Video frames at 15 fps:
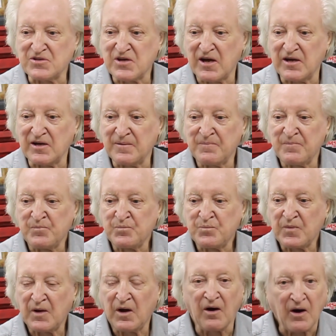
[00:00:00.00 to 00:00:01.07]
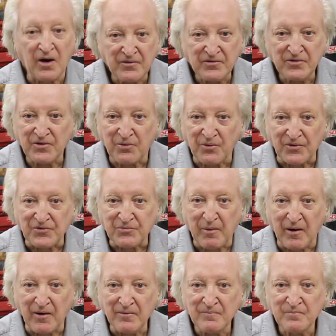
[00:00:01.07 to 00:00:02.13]
say, one hundred
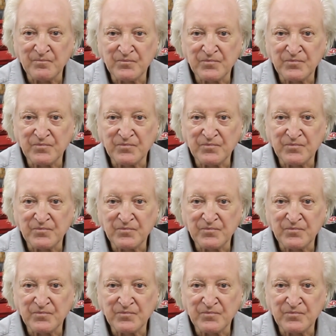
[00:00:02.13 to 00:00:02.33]
horsepower,